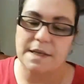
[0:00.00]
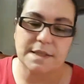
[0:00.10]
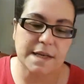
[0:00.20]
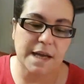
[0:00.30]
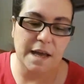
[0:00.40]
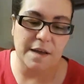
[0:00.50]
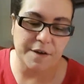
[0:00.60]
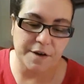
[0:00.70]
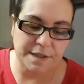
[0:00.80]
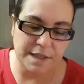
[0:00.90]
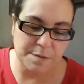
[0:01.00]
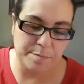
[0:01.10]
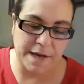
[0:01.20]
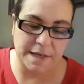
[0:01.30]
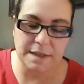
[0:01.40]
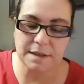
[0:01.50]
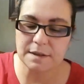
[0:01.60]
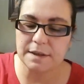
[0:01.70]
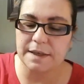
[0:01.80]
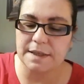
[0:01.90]
Next thing I have here is this magnet
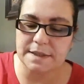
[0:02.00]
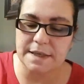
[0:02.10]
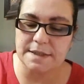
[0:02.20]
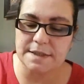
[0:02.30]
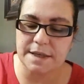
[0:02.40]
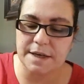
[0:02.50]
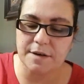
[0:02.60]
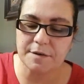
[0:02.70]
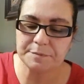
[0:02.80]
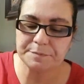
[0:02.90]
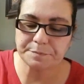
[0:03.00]
and it says there